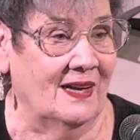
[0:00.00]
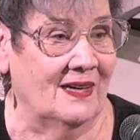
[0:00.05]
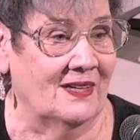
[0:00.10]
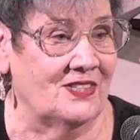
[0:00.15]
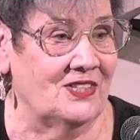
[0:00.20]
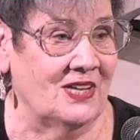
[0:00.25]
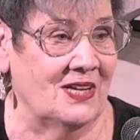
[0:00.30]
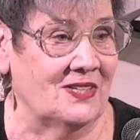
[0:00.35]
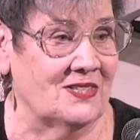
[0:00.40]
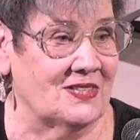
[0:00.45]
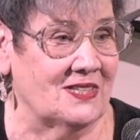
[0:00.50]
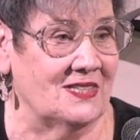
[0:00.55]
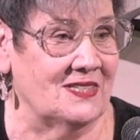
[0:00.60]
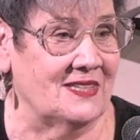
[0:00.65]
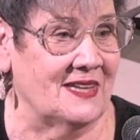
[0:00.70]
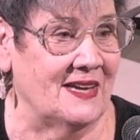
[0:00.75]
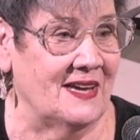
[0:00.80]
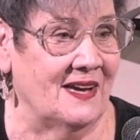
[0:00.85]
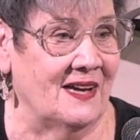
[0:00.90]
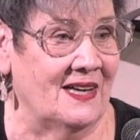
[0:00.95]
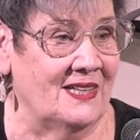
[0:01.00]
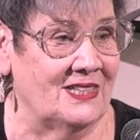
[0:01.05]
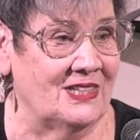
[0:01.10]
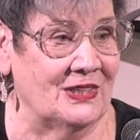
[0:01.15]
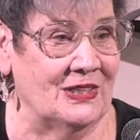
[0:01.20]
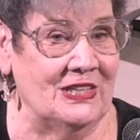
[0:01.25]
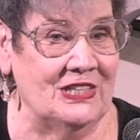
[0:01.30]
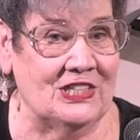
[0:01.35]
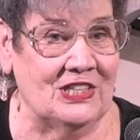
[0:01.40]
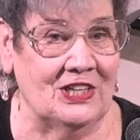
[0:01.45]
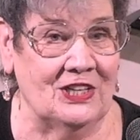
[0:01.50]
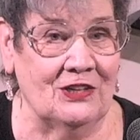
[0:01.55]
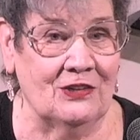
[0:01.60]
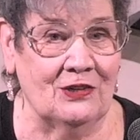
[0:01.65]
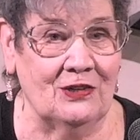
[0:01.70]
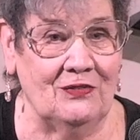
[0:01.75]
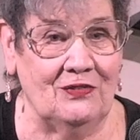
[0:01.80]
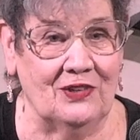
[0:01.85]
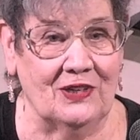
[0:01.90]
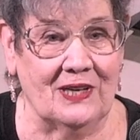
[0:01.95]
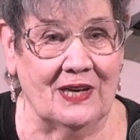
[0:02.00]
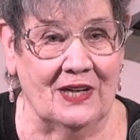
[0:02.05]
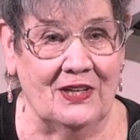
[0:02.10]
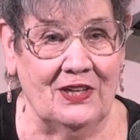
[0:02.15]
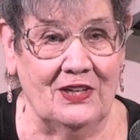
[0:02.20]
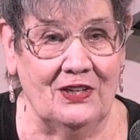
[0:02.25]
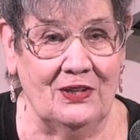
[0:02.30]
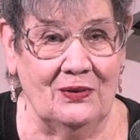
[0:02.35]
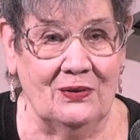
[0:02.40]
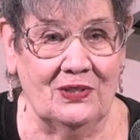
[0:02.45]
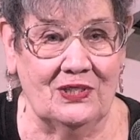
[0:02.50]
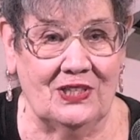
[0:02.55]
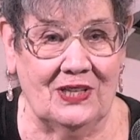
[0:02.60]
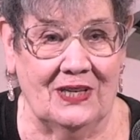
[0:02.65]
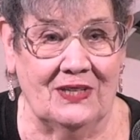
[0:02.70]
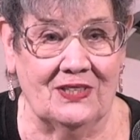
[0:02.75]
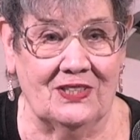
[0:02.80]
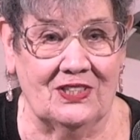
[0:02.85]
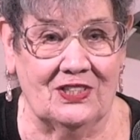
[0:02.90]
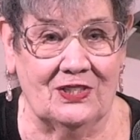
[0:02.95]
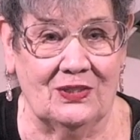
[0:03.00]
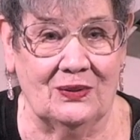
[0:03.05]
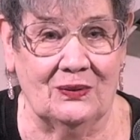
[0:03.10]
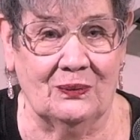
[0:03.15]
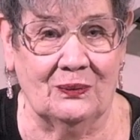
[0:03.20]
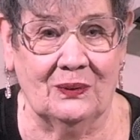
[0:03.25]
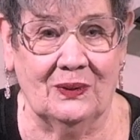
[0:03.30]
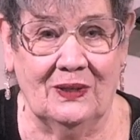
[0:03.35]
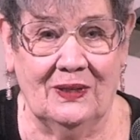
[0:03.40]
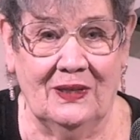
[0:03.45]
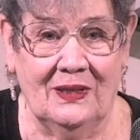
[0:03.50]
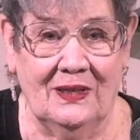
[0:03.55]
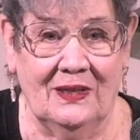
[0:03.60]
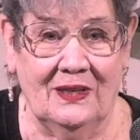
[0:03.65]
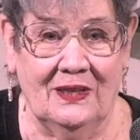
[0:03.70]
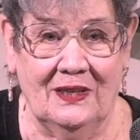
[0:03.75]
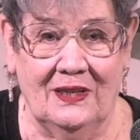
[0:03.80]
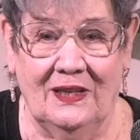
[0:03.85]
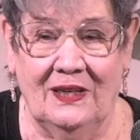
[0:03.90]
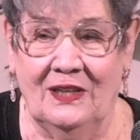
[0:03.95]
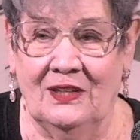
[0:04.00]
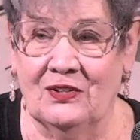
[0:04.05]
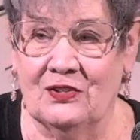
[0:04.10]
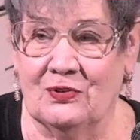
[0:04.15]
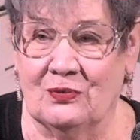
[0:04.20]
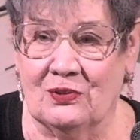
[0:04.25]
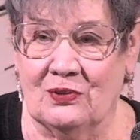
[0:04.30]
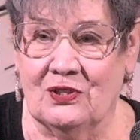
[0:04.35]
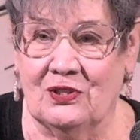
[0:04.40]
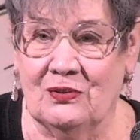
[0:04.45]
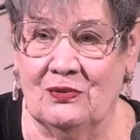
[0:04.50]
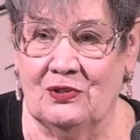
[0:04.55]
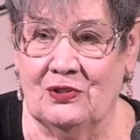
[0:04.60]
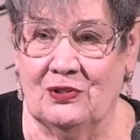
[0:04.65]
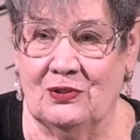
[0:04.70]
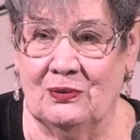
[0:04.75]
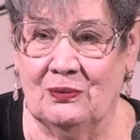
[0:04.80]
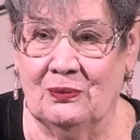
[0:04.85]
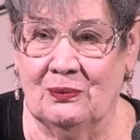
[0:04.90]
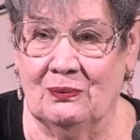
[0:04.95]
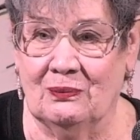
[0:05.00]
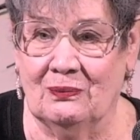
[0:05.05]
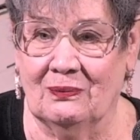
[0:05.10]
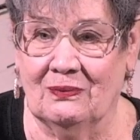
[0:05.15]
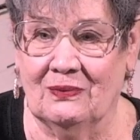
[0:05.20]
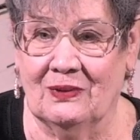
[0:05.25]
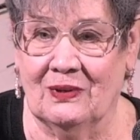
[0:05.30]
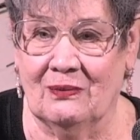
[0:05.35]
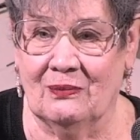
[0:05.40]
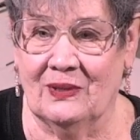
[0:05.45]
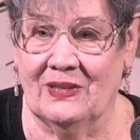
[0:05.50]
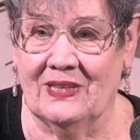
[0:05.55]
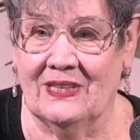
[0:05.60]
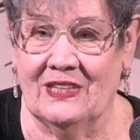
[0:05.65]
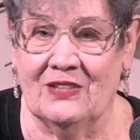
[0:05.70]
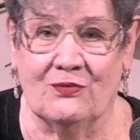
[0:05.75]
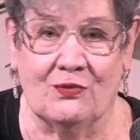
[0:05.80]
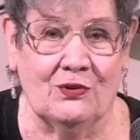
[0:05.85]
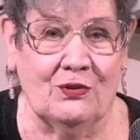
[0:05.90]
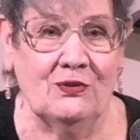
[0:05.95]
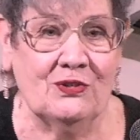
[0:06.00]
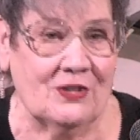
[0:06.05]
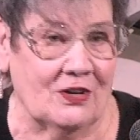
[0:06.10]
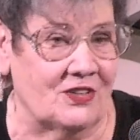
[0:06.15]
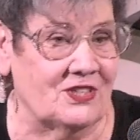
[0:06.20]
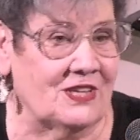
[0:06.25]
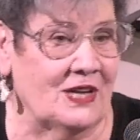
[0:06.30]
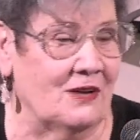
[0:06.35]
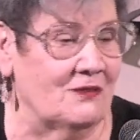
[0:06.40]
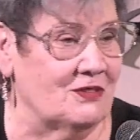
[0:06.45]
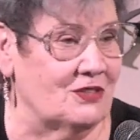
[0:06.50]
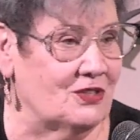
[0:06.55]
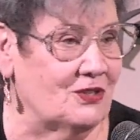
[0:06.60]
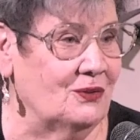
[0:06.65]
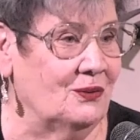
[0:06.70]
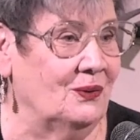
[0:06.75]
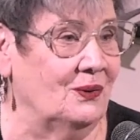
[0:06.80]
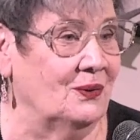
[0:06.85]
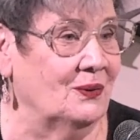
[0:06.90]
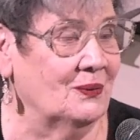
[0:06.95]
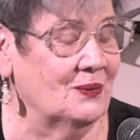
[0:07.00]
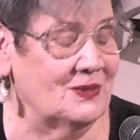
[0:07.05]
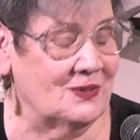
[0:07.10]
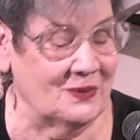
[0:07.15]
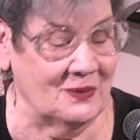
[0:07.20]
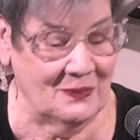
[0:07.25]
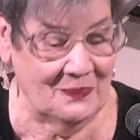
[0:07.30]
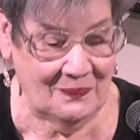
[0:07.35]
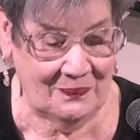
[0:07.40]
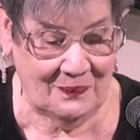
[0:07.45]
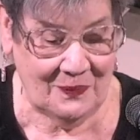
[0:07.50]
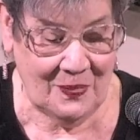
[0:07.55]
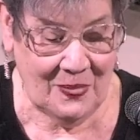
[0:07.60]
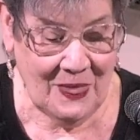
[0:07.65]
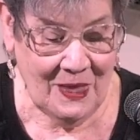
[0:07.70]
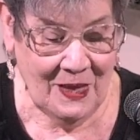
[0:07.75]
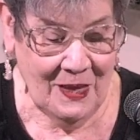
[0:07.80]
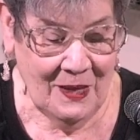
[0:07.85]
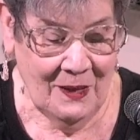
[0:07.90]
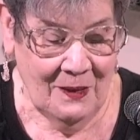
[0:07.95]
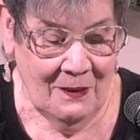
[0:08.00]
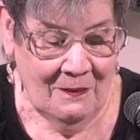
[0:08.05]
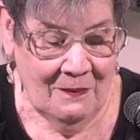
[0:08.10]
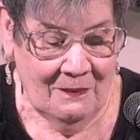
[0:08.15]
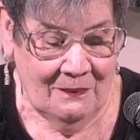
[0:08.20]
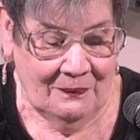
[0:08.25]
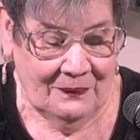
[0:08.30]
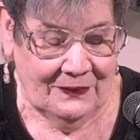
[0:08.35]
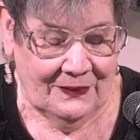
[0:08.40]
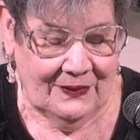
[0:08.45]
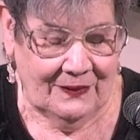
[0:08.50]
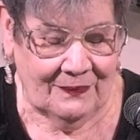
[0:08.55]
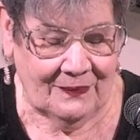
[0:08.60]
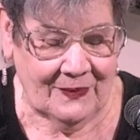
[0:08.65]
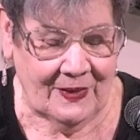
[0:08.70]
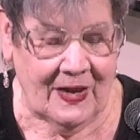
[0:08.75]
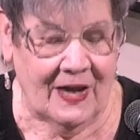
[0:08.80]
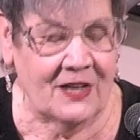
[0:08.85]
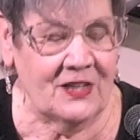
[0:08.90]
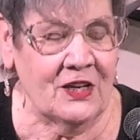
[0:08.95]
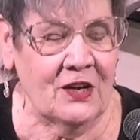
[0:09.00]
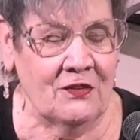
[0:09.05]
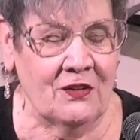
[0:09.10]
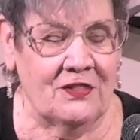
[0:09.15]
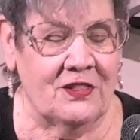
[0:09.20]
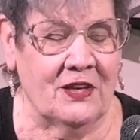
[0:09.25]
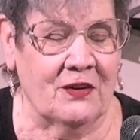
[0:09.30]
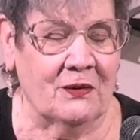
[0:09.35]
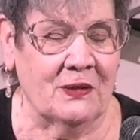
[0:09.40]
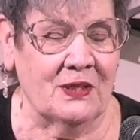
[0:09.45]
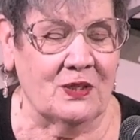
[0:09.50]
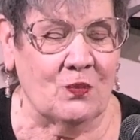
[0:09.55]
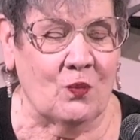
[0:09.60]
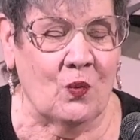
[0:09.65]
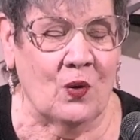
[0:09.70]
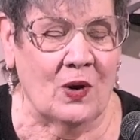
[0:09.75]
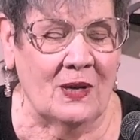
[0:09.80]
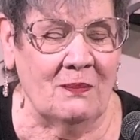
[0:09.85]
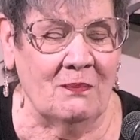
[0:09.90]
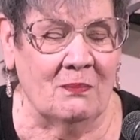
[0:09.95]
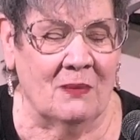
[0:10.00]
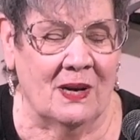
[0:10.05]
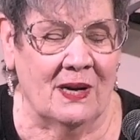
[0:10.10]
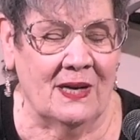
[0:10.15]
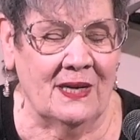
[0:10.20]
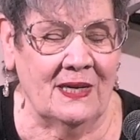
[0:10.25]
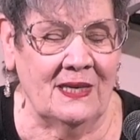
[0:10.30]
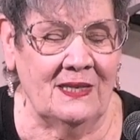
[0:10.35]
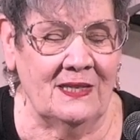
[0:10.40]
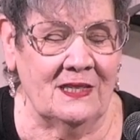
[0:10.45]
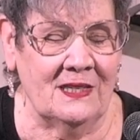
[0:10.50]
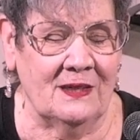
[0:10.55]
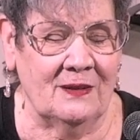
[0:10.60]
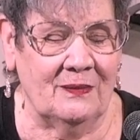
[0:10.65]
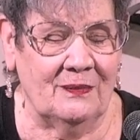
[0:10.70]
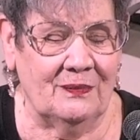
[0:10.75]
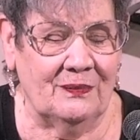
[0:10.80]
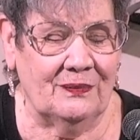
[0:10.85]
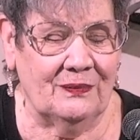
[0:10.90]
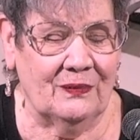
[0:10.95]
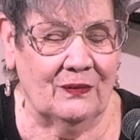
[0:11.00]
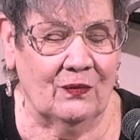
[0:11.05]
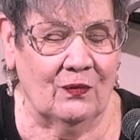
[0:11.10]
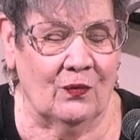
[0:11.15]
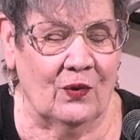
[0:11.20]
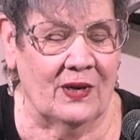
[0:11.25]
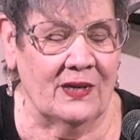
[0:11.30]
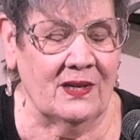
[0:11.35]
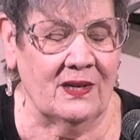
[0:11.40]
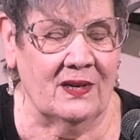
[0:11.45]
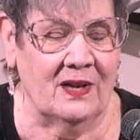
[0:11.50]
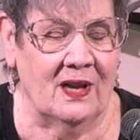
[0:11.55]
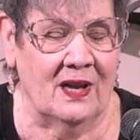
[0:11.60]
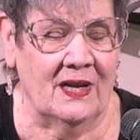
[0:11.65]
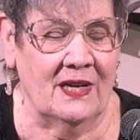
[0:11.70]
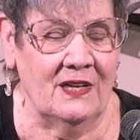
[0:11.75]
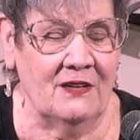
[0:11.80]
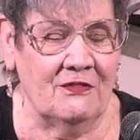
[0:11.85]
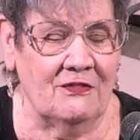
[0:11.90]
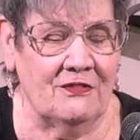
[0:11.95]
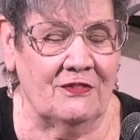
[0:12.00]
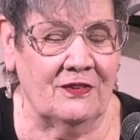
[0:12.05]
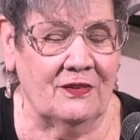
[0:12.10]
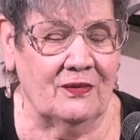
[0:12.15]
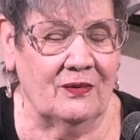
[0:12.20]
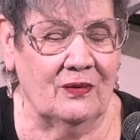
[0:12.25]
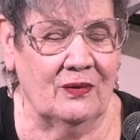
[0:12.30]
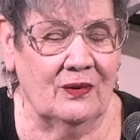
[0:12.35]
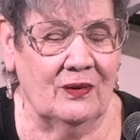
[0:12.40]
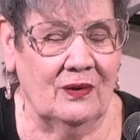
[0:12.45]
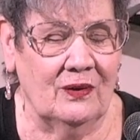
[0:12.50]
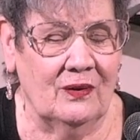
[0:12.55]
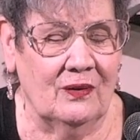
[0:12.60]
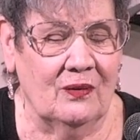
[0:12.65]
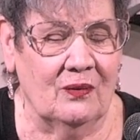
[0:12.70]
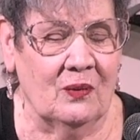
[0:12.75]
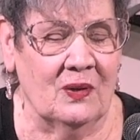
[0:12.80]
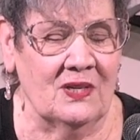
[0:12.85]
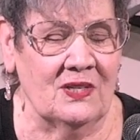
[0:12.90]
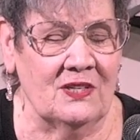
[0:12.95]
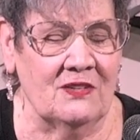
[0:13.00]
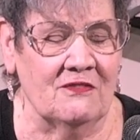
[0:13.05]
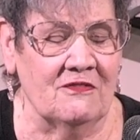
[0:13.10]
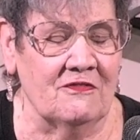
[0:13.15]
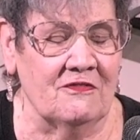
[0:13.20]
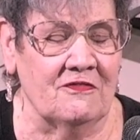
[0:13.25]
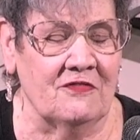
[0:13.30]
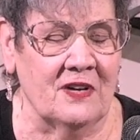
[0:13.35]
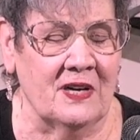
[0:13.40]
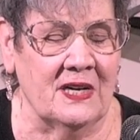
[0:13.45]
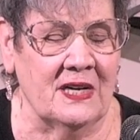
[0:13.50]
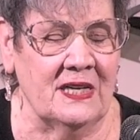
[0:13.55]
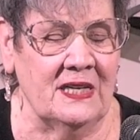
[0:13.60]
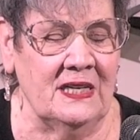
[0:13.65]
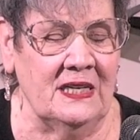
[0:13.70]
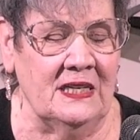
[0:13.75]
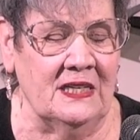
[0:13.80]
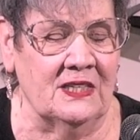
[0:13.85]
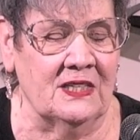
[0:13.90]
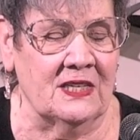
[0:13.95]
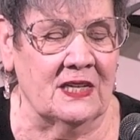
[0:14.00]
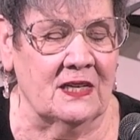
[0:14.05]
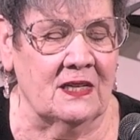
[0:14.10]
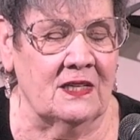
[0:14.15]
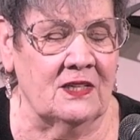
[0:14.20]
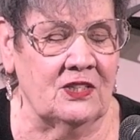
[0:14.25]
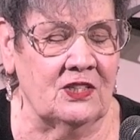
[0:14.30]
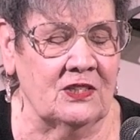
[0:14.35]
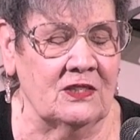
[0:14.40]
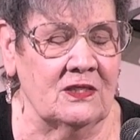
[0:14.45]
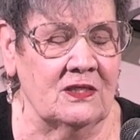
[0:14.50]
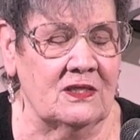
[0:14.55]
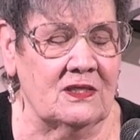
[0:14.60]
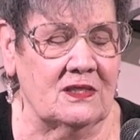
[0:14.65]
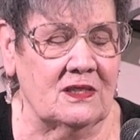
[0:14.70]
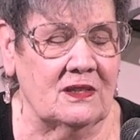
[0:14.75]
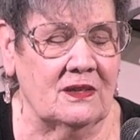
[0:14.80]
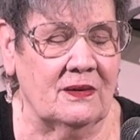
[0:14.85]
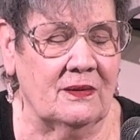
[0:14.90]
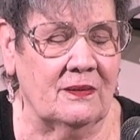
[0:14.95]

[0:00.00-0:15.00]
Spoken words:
a chance to say hi to each other, and if you're kind of new, a chance to introduce you, that we can introduce ourselves to you. So I know that there is one mind, one life, one divine intelligence,